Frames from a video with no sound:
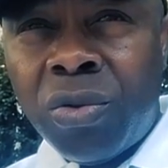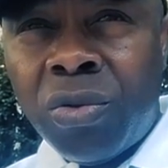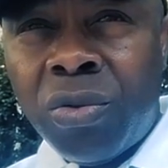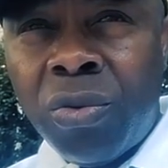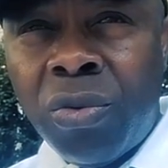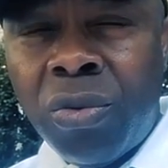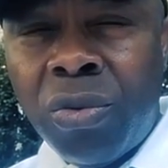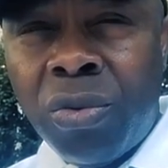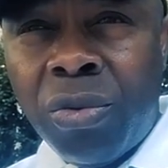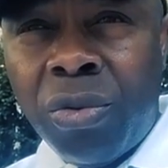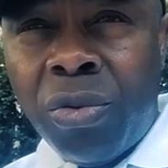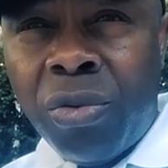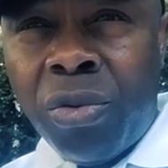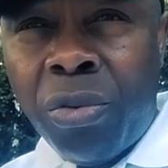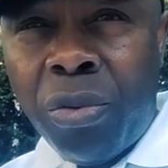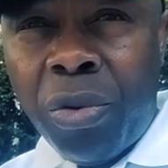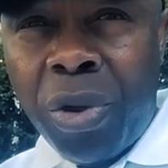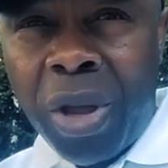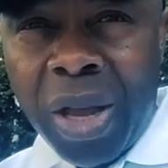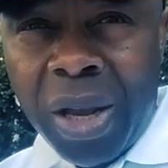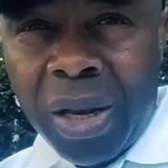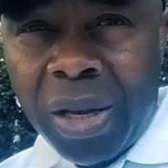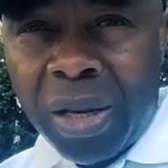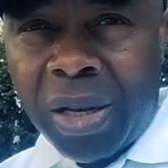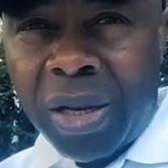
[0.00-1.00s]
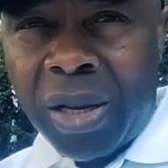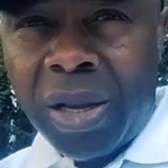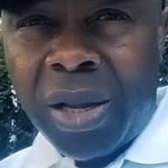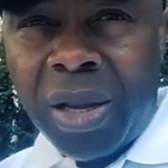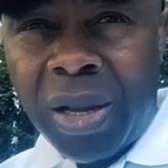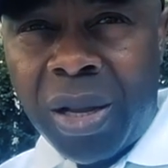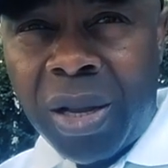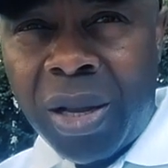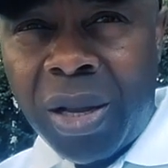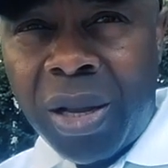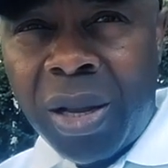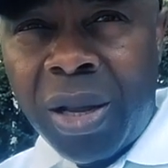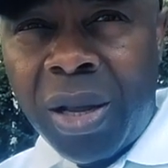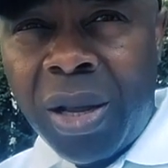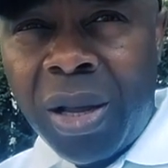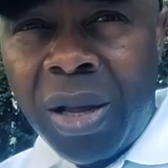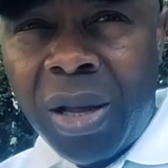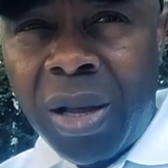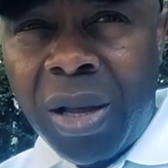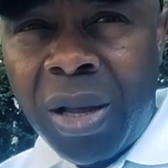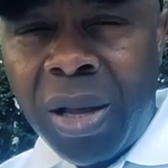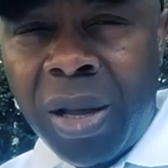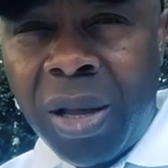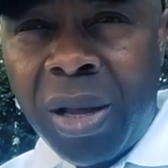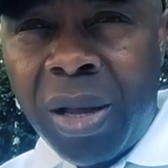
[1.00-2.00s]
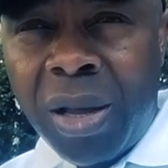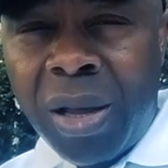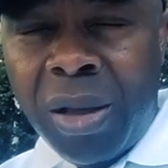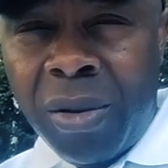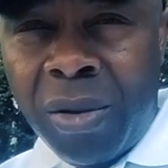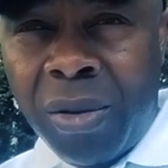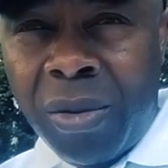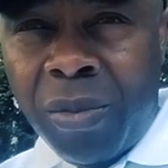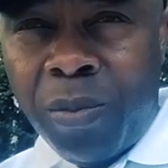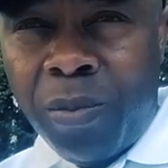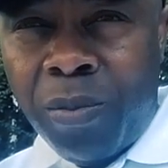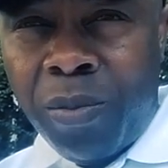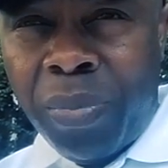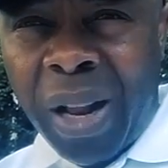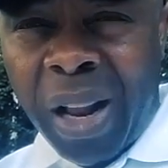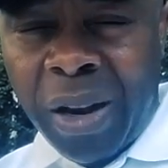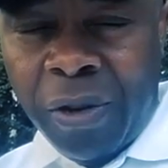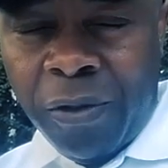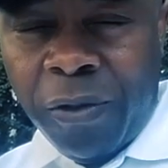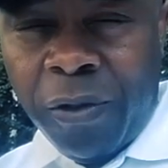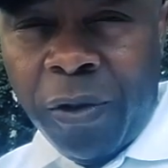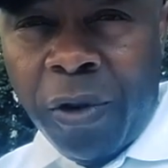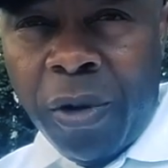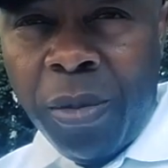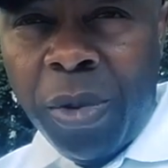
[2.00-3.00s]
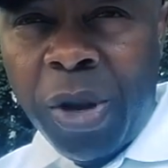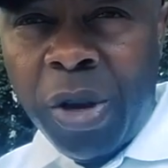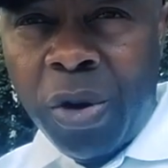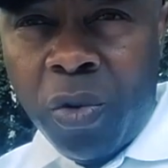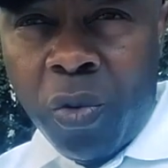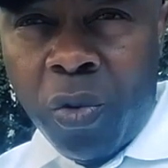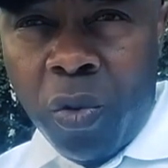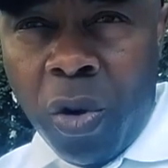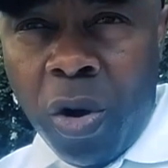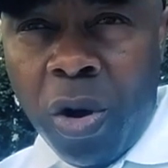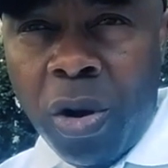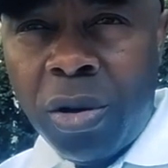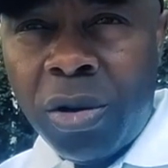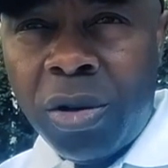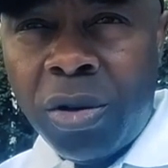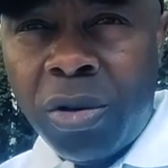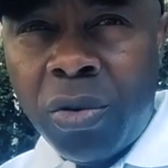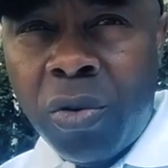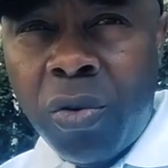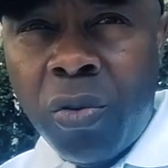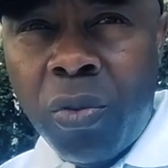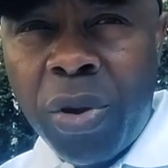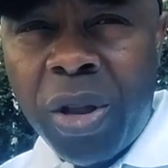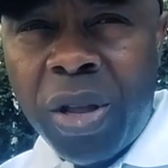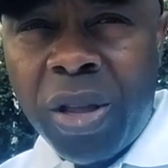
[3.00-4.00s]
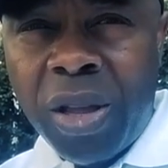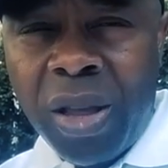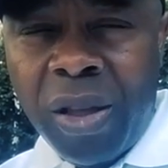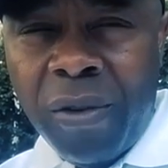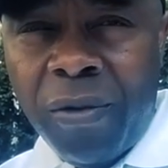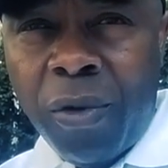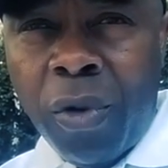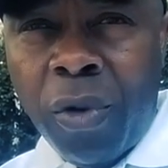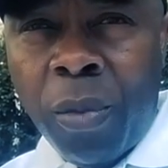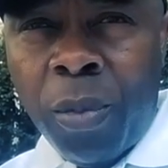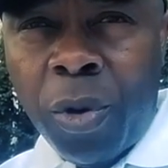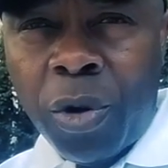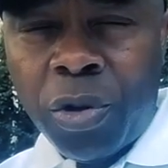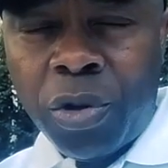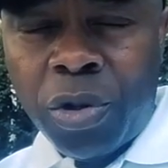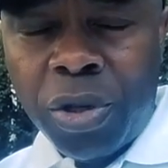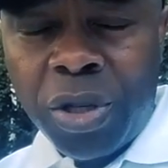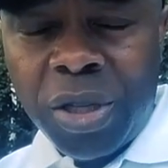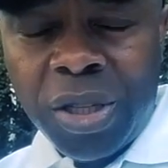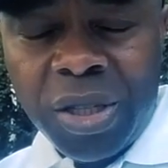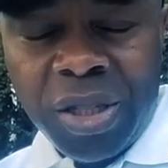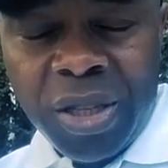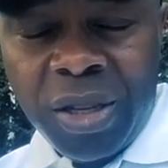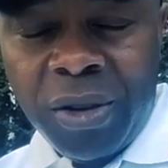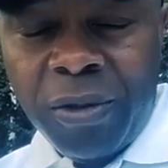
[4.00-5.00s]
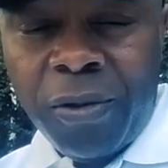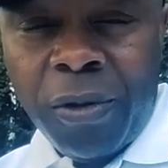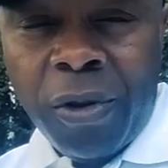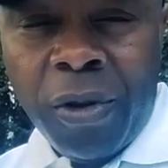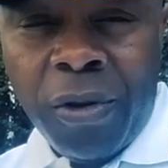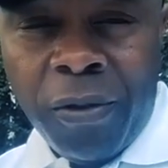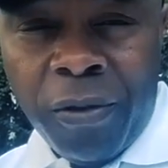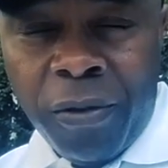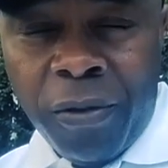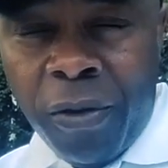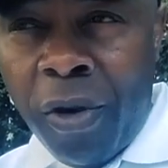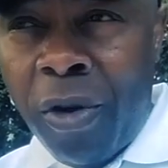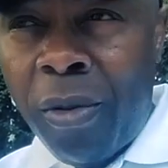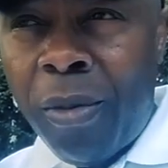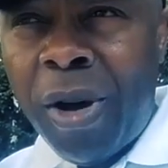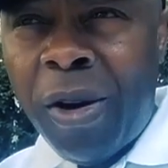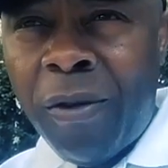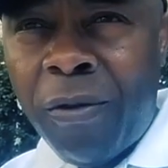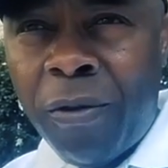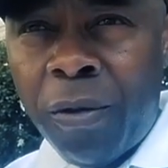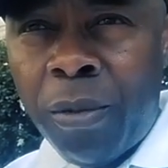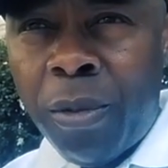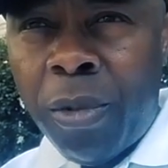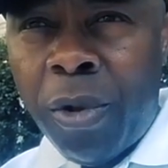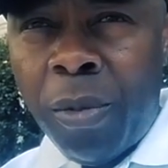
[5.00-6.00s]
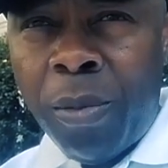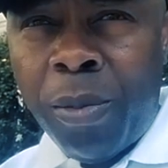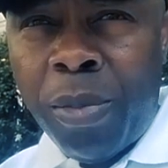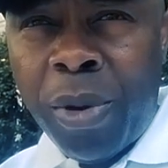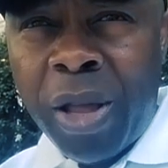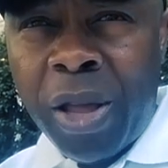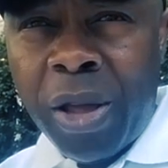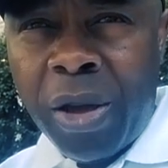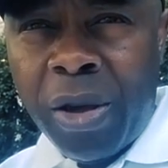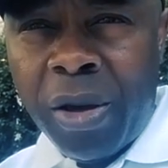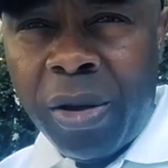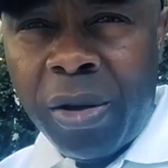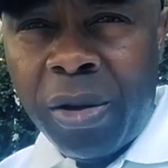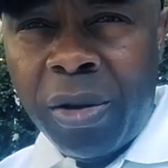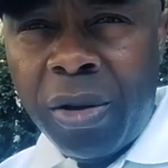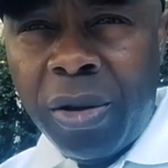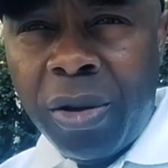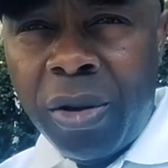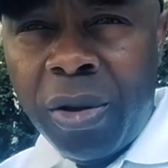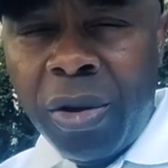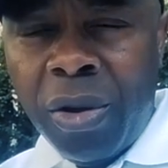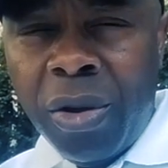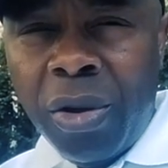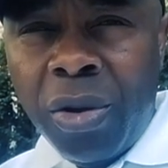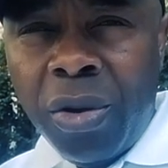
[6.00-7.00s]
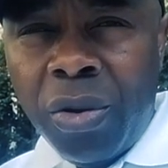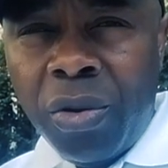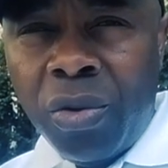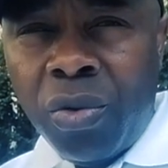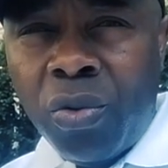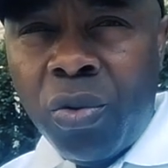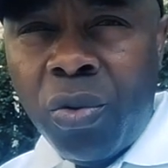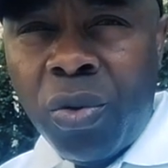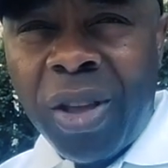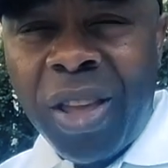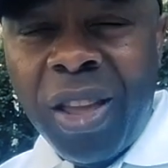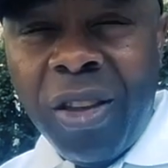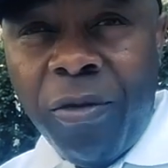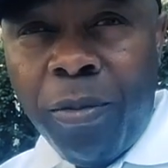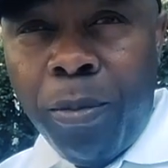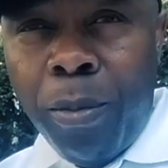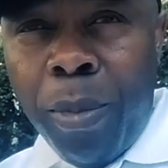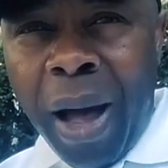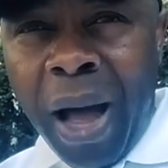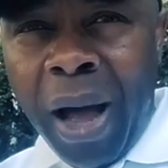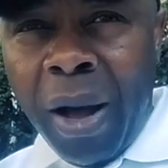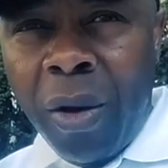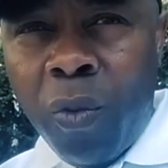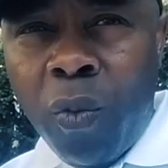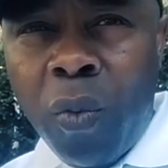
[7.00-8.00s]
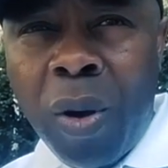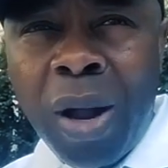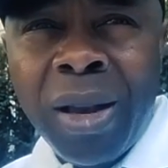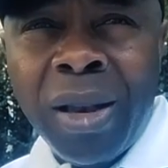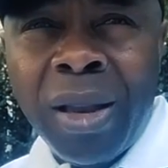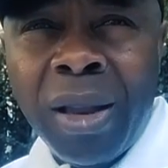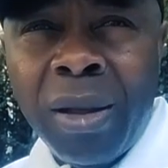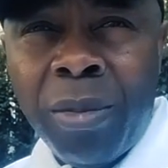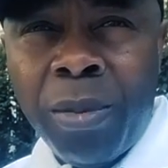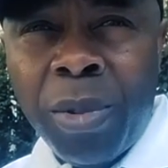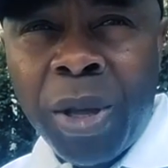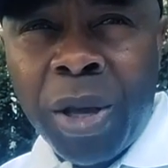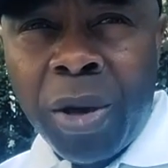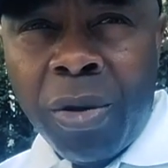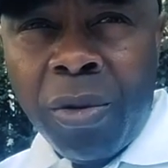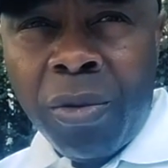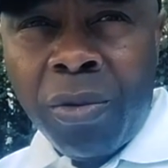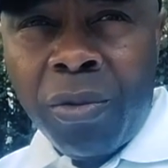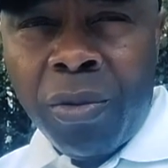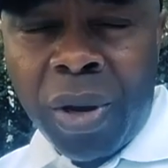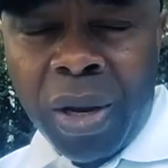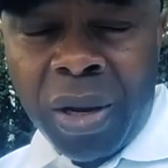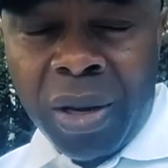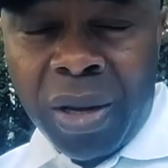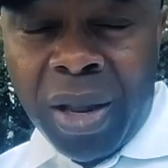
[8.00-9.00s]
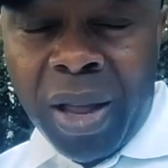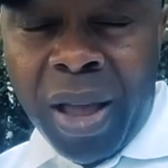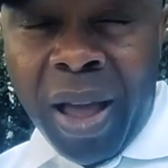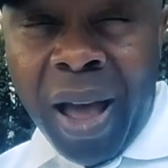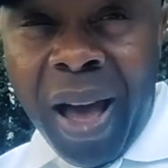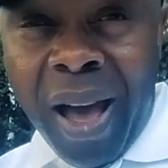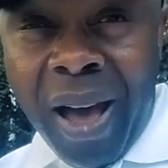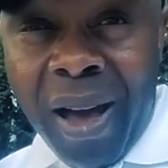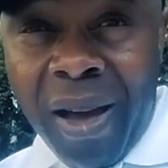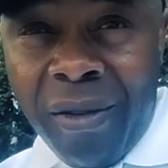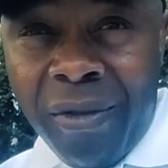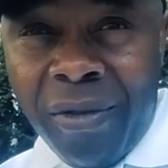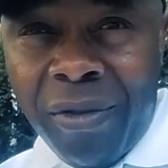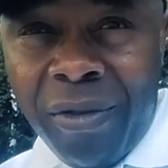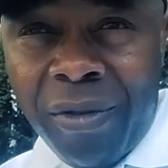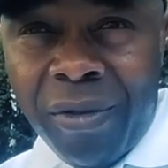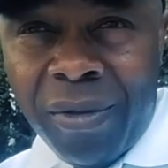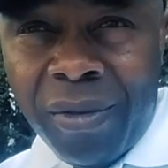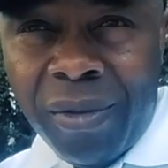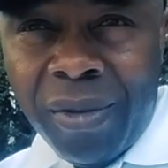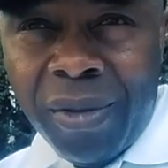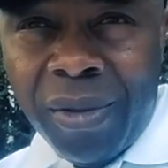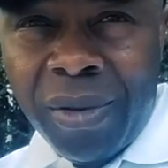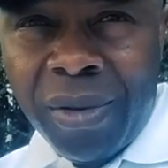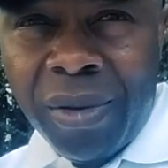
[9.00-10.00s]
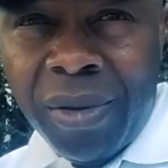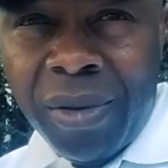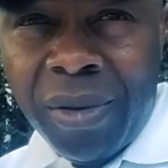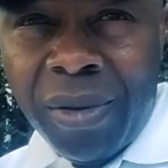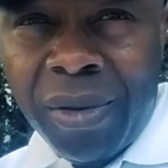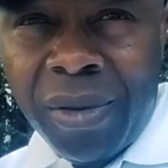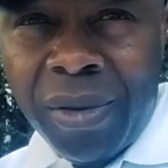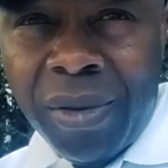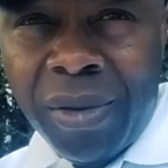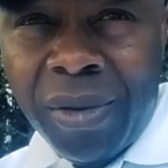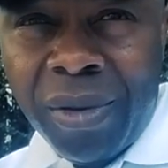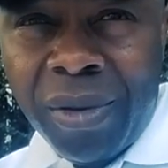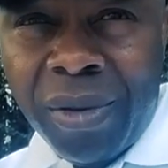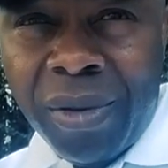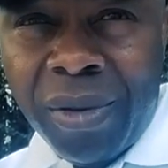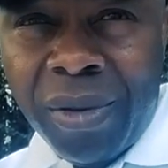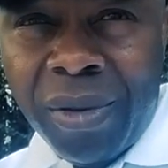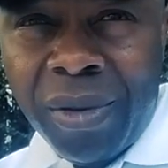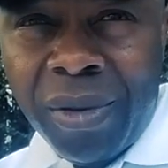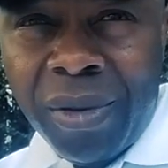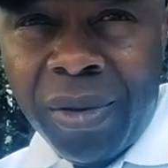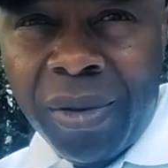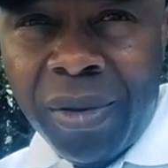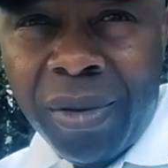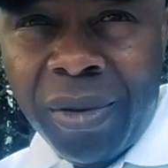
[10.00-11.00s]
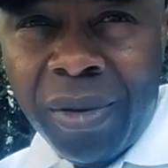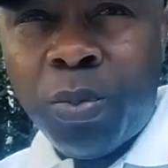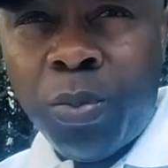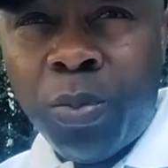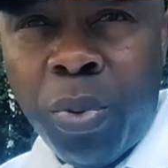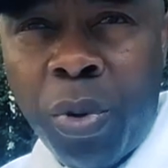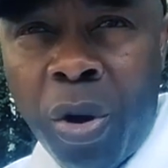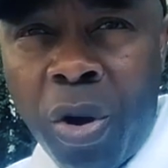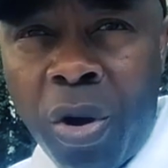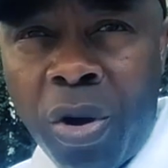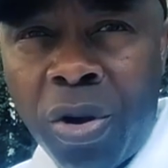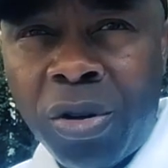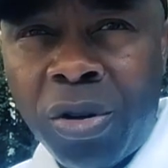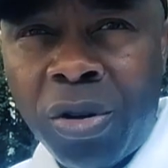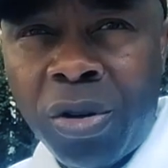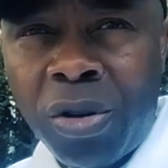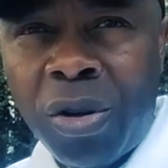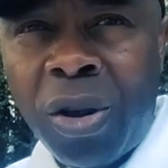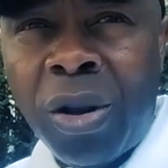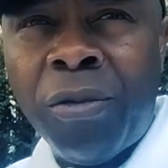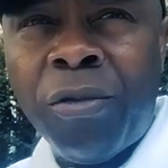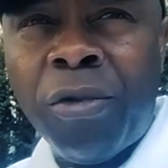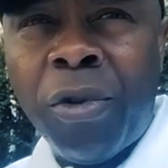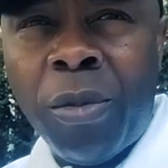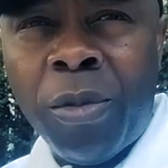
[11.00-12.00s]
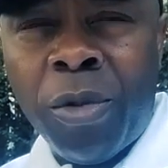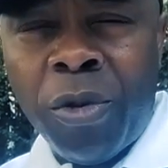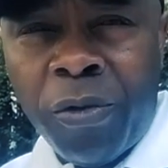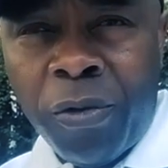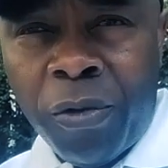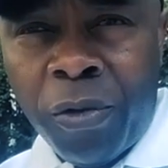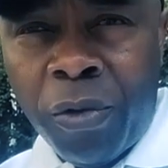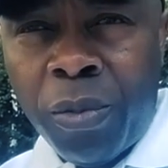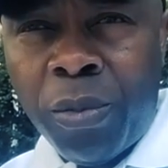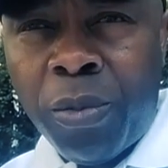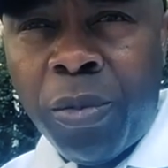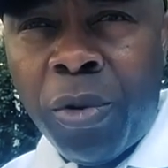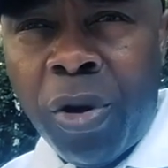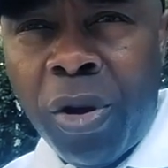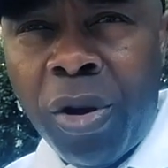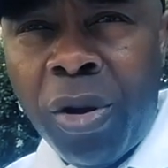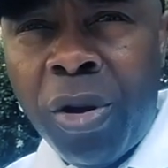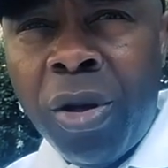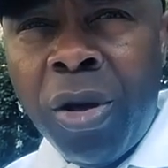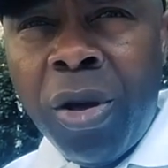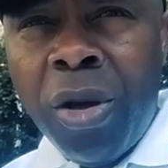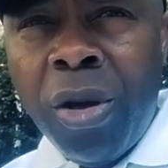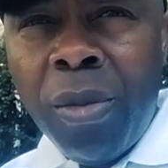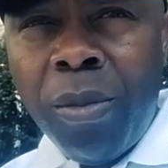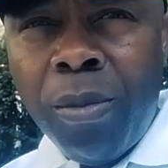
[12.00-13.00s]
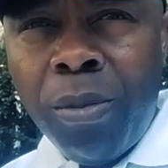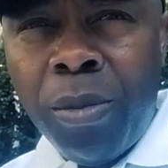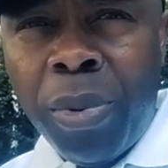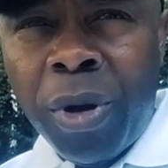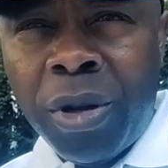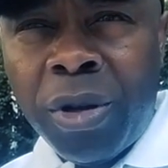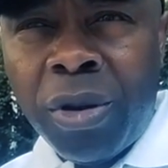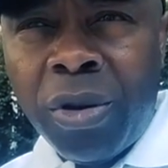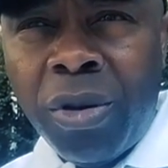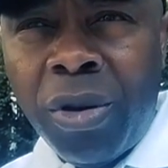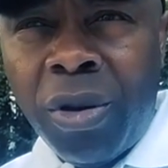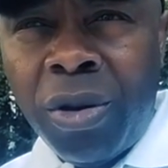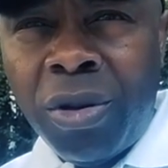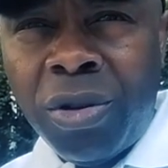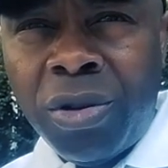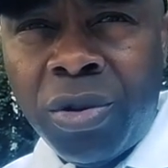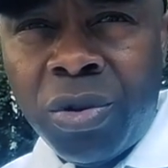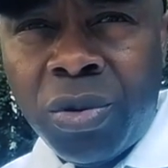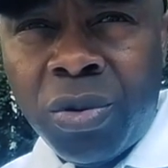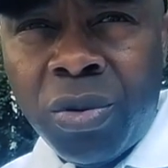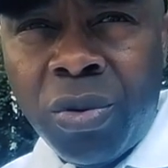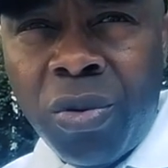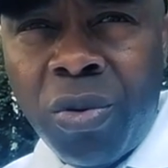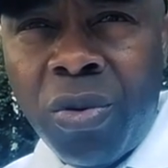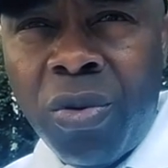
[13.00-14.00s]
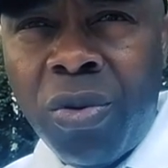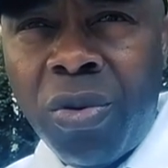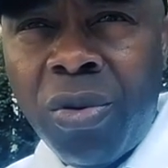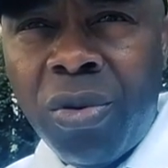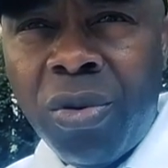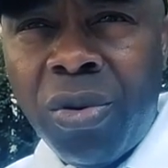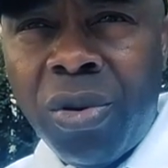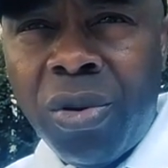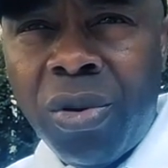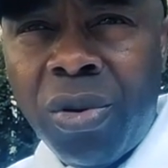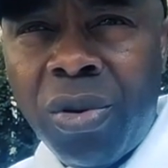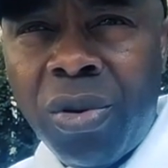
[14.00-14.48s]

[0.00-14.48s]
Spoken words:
to create a platform in the world who will give opportunity for former football player to give back when they have get from the sport and from the football, but also